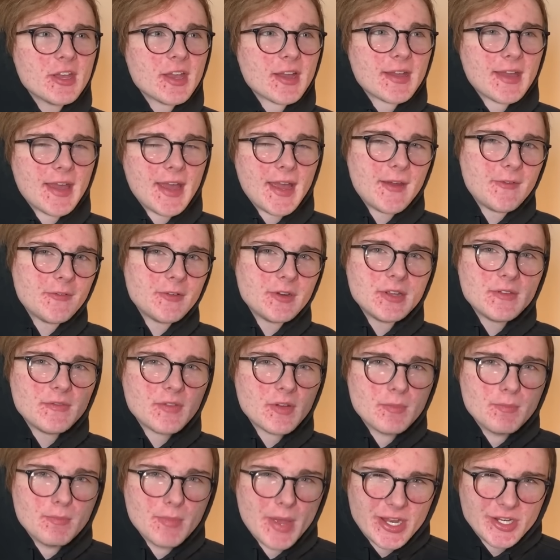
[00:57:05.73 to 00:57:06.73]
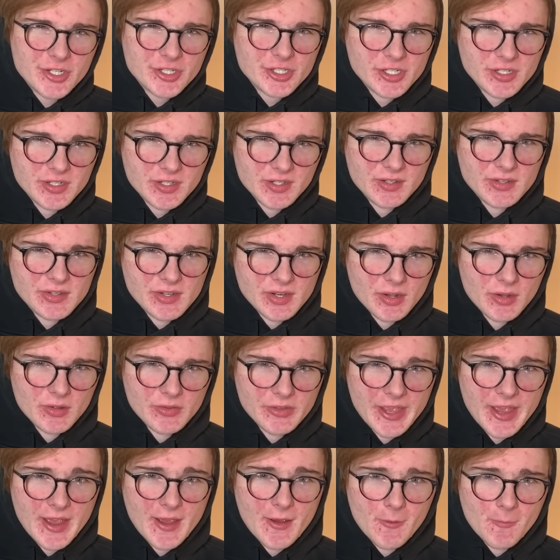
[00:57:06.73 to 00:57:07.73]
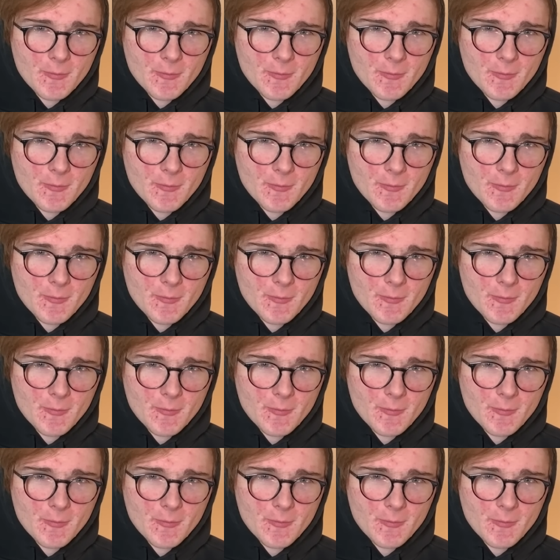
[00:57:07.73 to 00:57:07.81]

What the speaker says: I haven't even mentioned until now.